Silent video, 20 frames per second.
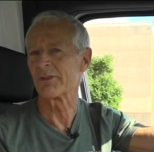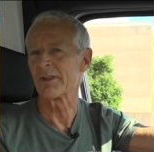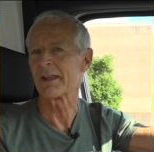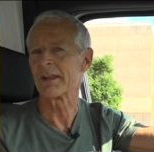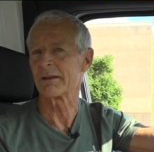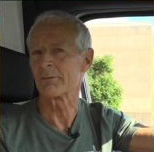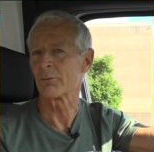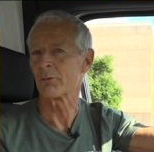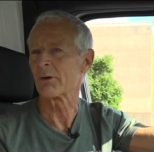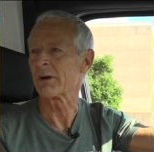
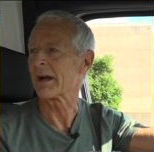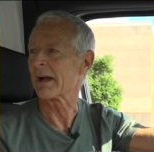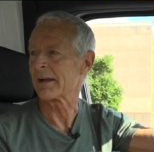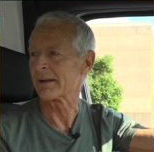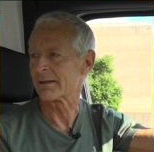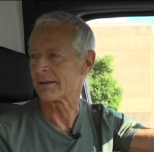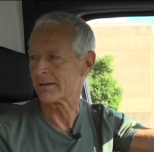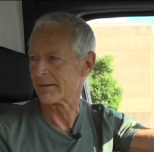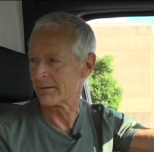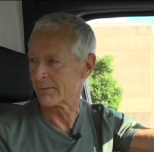that where
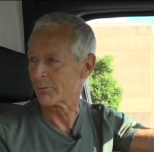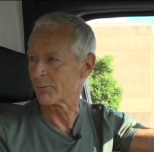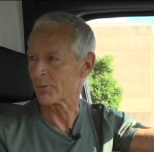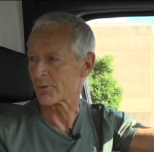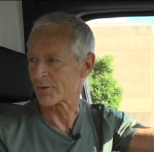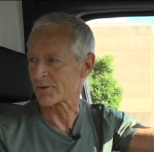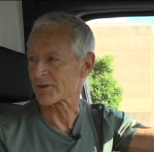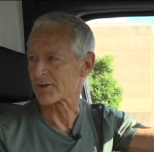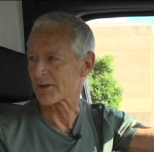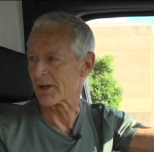I
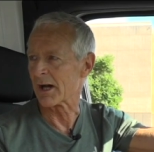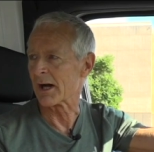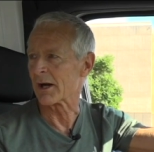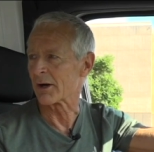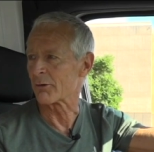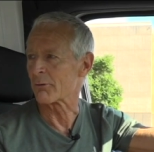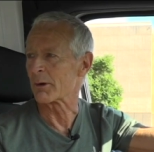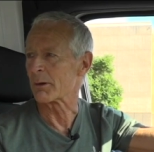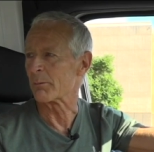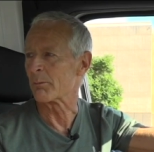was a
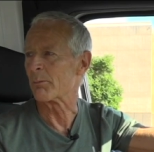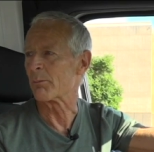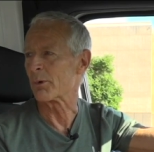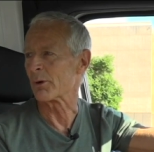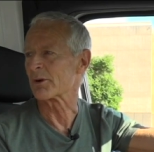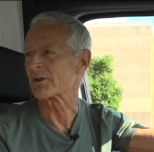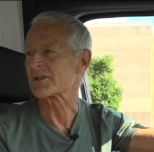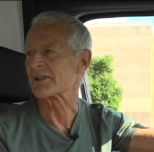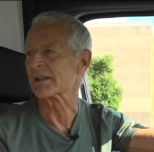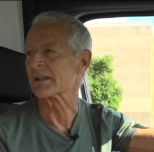hungry
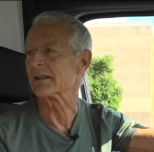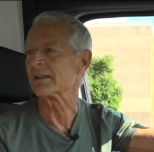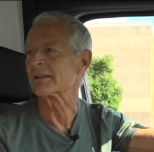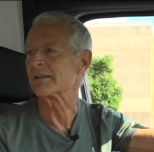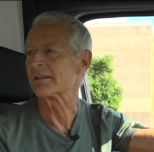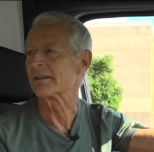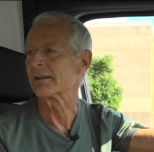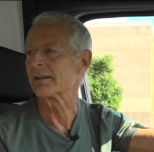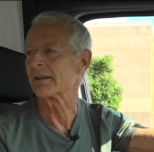person,